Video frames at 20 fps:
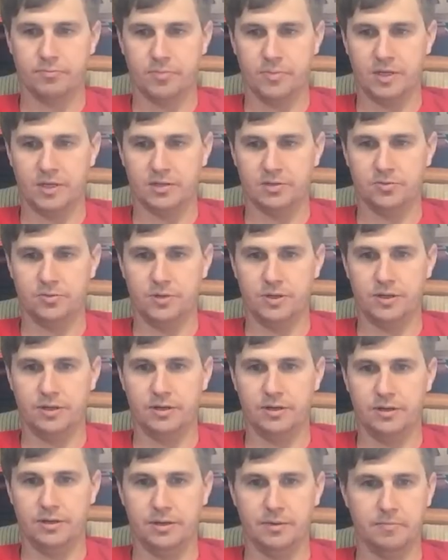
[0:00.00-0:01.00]
next
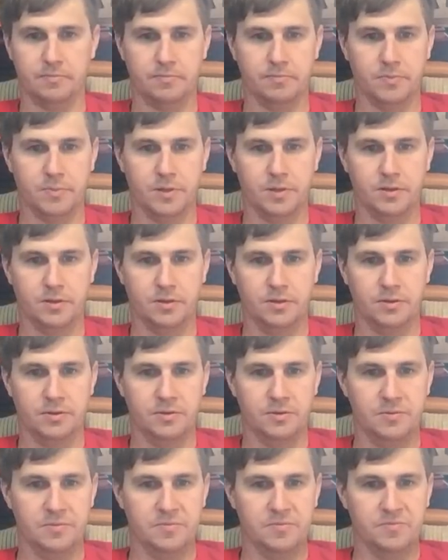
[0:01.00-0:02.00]
weekend, I think.
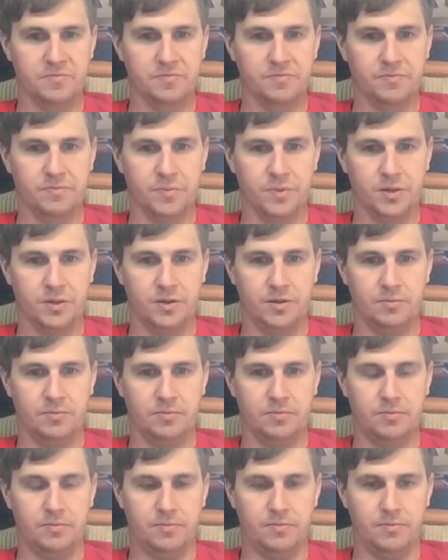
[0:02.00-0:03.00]
Yep.